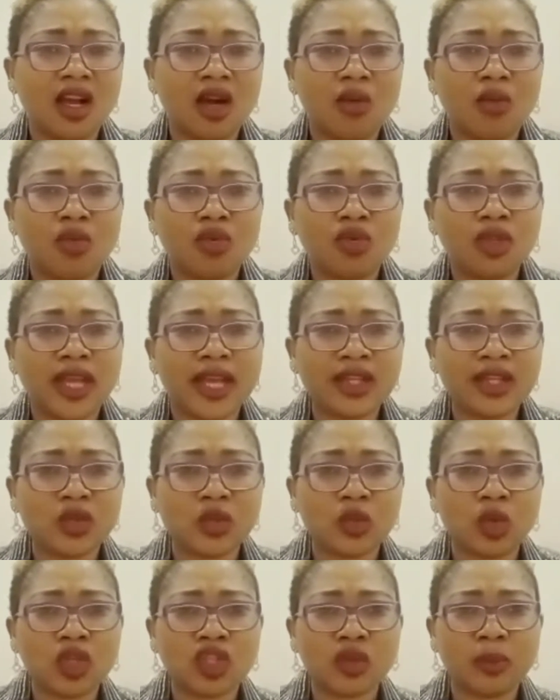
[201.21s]
would you like to
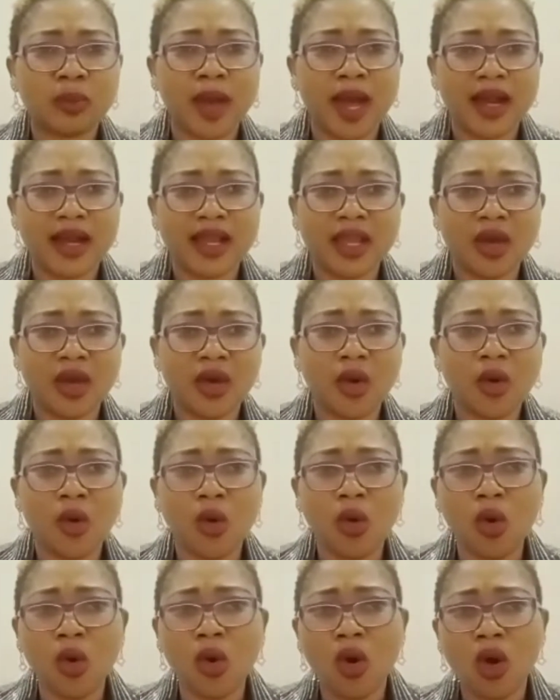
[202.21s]
watch Barney
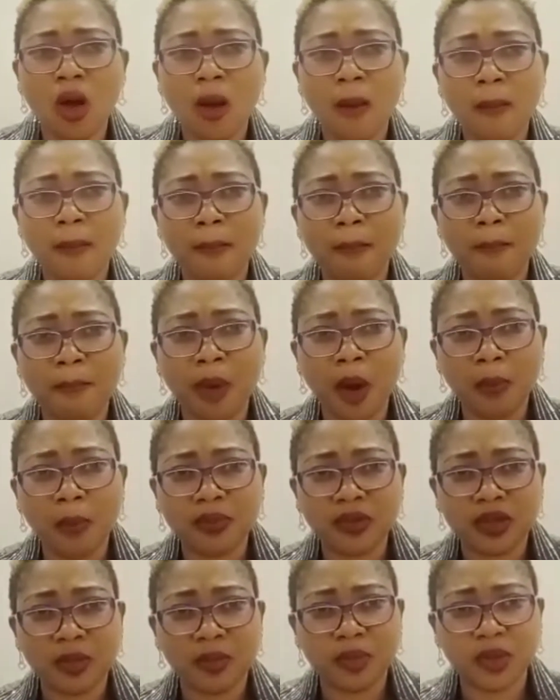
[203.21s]
or Bob
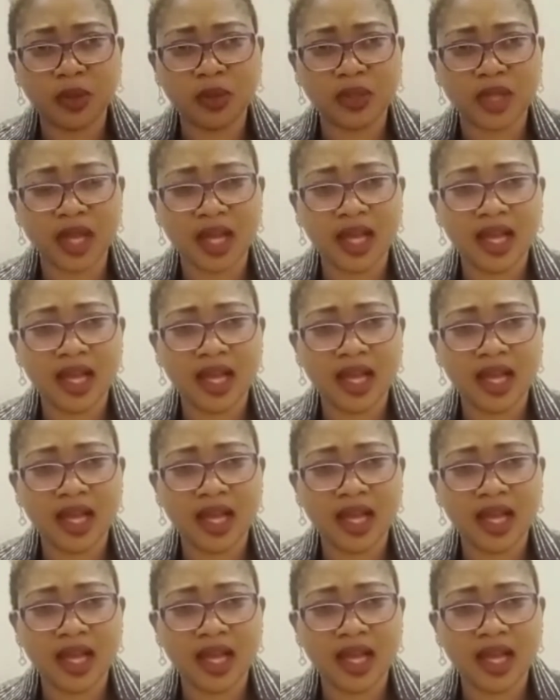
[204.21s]
the Builder?